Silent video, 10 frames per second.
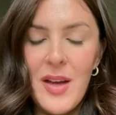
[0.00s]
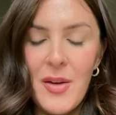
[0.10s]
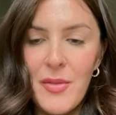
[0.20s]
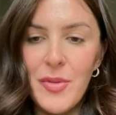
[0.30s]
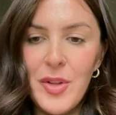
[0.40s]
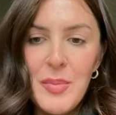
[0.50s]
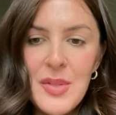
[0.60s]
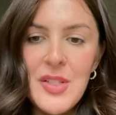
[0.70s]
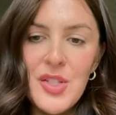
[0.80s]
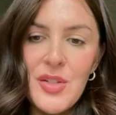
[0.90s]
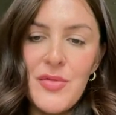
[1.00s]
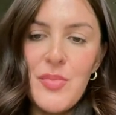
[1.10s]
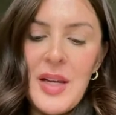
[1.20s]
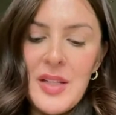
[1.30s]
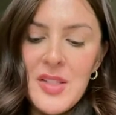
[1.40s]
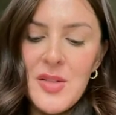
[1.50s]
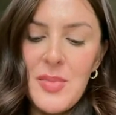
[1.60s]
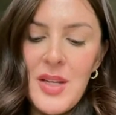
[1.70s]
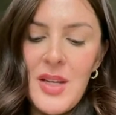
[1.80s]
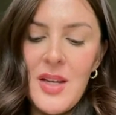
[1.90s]
have really positioned food banks to
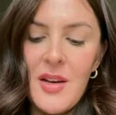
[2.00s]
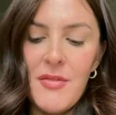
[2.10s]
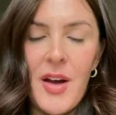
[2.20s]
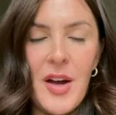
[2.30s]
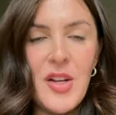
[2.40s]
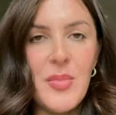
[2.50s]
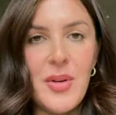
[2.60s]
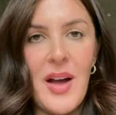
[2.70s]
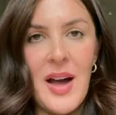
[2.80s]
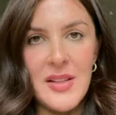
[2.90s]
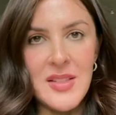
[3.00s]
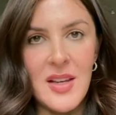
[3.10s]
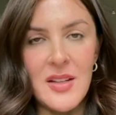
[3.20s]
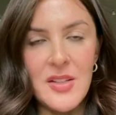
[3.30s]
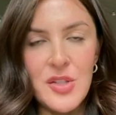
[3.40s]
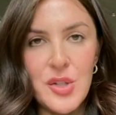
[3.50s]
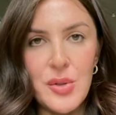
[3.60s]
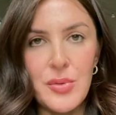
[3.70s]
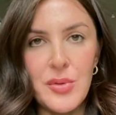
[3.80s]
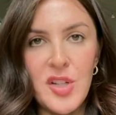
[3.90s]
be a valuable asset
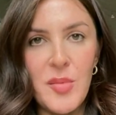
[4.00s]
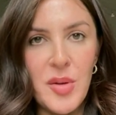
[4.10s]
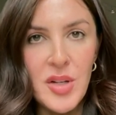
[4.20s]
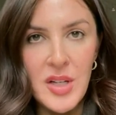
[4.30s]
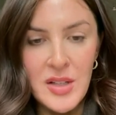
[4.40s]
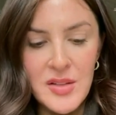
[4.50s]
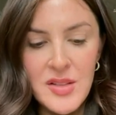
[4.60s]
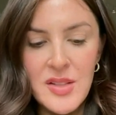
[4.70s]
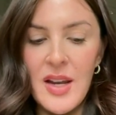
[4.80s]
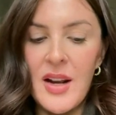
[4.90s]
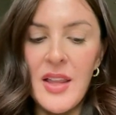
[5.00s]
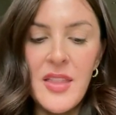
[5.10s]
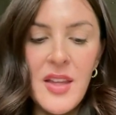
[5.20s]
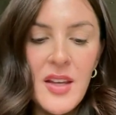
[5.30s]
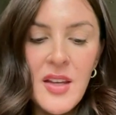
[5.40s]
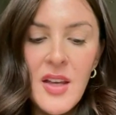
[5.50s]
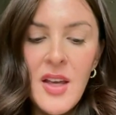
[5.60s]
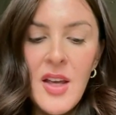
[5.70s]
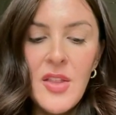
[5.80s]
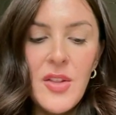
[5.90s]
to communities. And I think
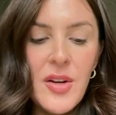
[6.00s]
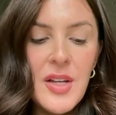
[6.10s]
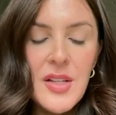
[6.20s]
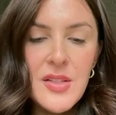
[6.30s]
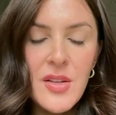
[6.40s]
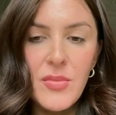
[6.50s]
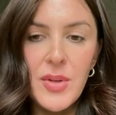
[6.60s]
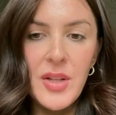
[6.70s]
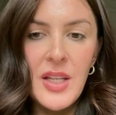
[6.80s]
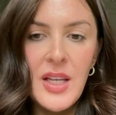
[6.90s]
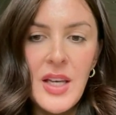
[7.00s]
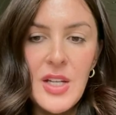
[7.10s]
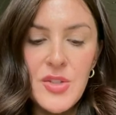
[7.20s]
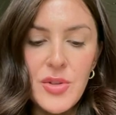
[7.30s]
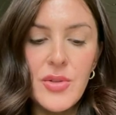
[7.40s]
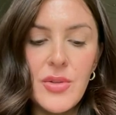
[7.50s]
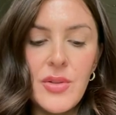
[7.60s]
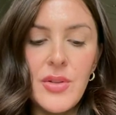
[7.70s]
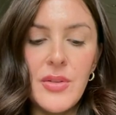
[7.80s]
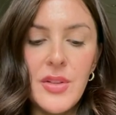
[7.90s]
there is a really
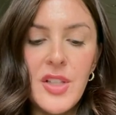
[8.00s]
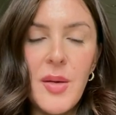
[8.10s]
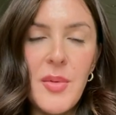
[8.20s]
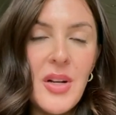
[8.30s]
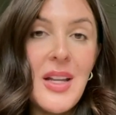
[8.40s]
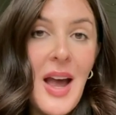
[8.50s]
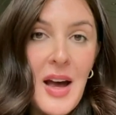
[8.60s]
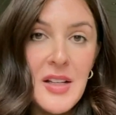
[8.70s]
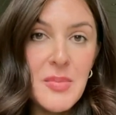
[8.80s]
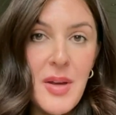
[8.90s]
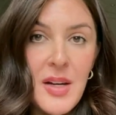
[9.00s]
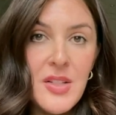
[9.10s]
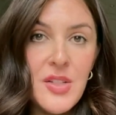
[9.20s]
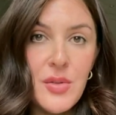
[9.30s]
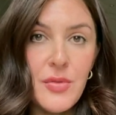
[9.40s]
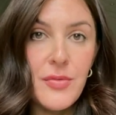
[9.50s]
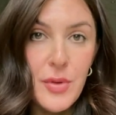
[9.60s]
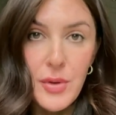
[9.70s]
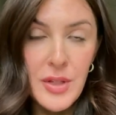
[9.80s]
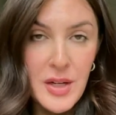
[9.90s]
integral community aspect to
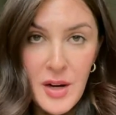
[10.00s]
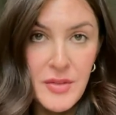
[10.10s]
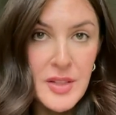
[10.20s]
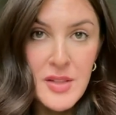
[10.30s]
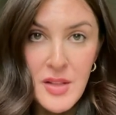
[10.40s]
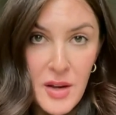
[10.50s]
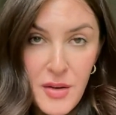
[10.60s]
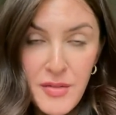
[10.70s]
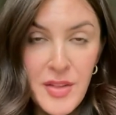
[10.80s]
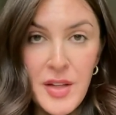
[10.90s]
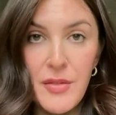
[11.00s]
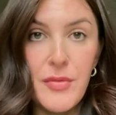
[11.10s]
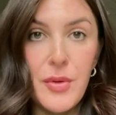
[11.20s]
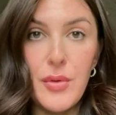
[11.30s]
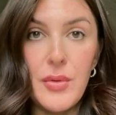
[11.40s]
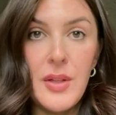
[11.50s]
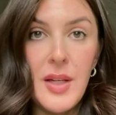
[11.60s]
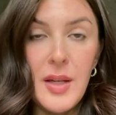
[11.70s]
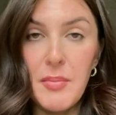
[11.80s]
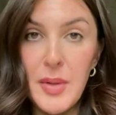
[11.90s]
food in and of itself. I think food
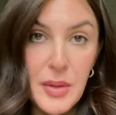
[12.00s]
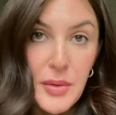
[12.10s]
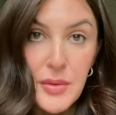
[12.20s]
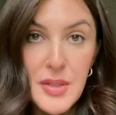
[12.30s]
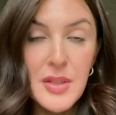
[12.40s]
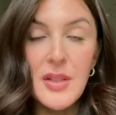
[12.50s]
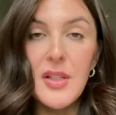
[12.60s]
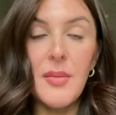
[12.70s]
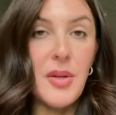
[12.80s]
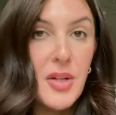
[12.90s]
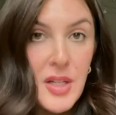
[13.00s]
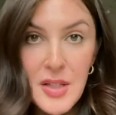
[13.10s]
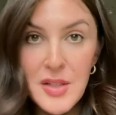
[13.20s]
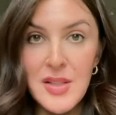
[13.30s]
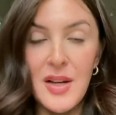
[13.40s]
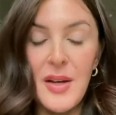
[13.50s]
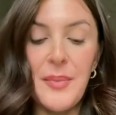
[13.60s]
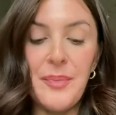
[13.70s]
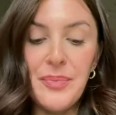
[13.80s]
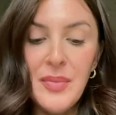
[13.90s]
can build communities.
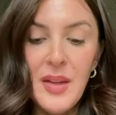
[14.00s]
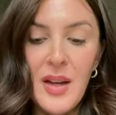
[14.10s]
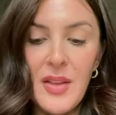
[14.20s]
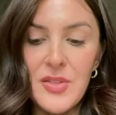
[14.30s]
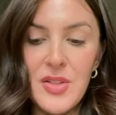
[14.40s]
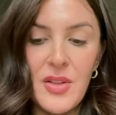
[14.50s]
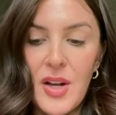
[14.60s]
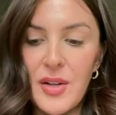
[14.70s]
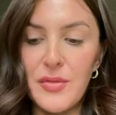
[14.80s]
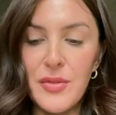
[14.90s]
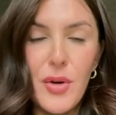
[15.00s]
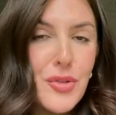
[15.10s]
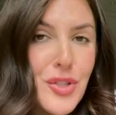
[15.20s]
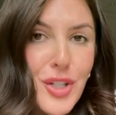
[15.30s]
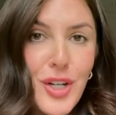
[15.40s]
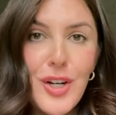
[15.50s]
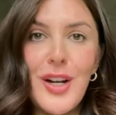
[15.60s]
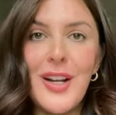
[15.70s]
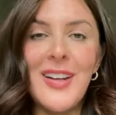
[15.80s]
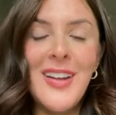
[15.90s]
Um, uh, there's a lot of culture
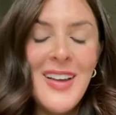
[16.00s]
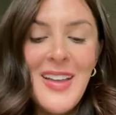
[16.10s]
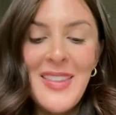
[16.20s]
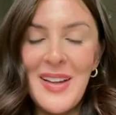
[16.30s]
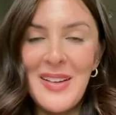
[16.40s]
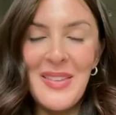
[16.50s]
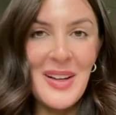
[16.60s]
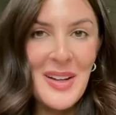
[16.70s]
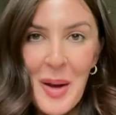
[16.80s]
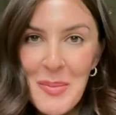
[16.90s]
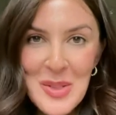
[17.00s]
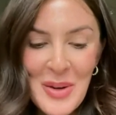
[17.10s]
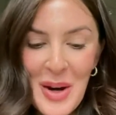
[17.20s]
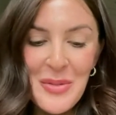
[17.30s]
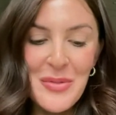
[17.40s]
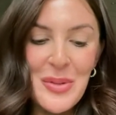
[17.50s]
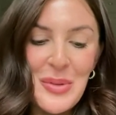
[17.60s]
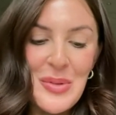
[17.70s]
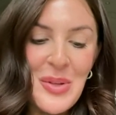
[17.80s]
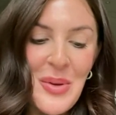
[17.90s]
and that that comes around
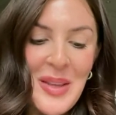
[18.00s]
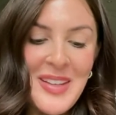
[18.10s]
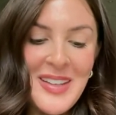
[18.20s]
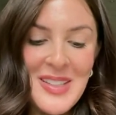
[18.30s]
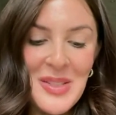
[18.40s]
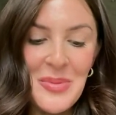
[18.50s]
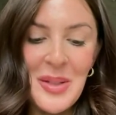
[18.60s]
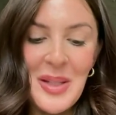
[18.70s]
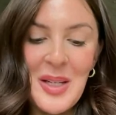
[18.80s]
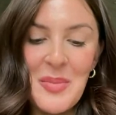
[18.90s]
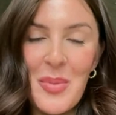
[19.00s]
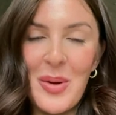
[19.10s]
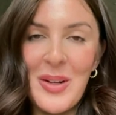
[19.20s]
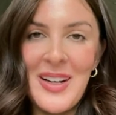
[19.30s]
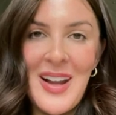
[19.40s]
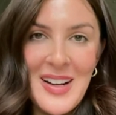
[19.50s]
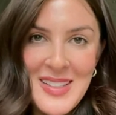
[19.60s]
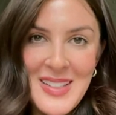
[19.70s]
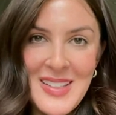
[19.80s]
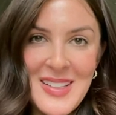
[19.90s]
food. So I think it's a really important
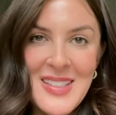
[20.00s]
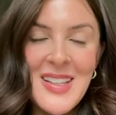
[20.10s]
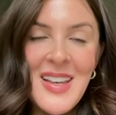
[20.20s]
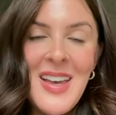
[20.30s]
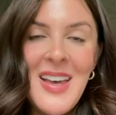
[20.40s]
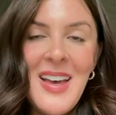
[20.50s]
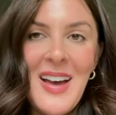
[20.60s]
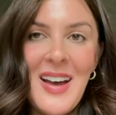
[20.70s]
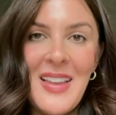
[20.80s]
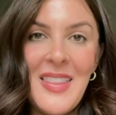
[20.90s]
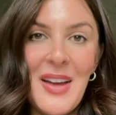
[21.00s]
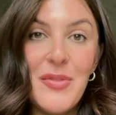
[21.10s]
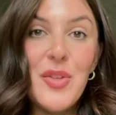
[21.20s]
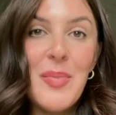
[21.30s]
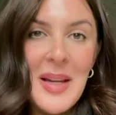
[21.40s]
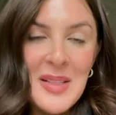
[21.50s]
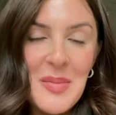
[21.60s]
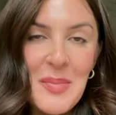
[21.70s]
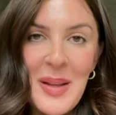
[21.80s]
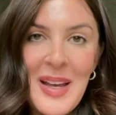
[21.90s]
nexus uh, that food banks
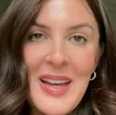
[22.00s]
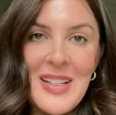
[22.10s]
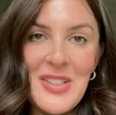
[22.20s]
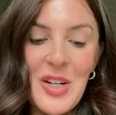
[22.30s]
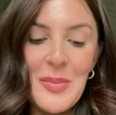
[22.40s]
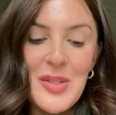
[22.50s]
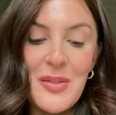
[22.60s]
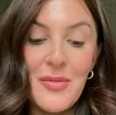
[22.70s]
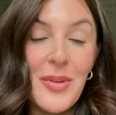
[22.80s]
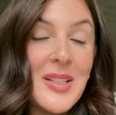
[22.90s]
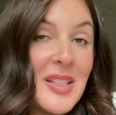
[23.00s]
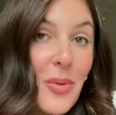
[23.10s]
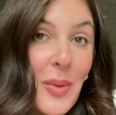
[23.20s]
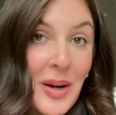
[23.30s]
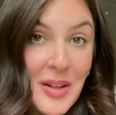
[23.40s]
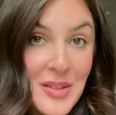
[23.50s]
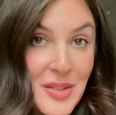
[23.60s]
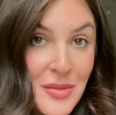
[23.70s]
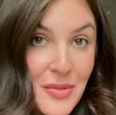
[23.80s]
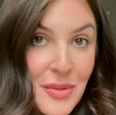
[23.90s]
can play in terms of raising
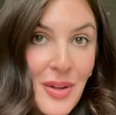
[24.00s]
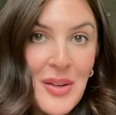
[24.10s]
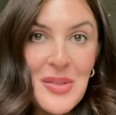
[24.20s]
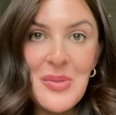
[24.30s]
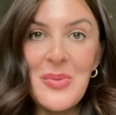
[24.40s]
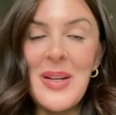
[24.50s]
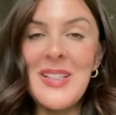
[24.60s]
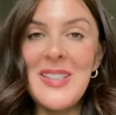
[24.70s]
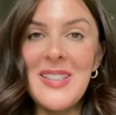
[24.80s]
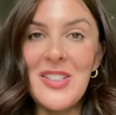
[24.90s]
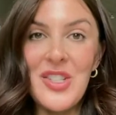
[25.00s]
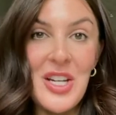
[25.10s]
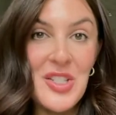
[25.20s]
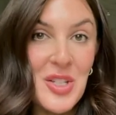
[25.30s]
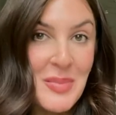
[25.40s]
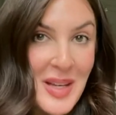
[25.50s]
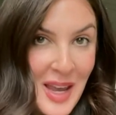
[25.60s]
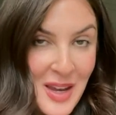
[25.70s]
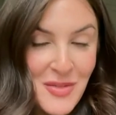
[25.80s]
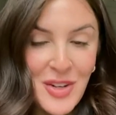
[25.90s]
awareness of food loss and waste and changing
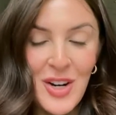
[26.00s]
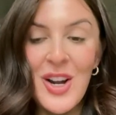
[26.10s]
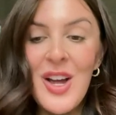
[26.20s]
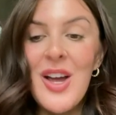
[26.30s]
behavior.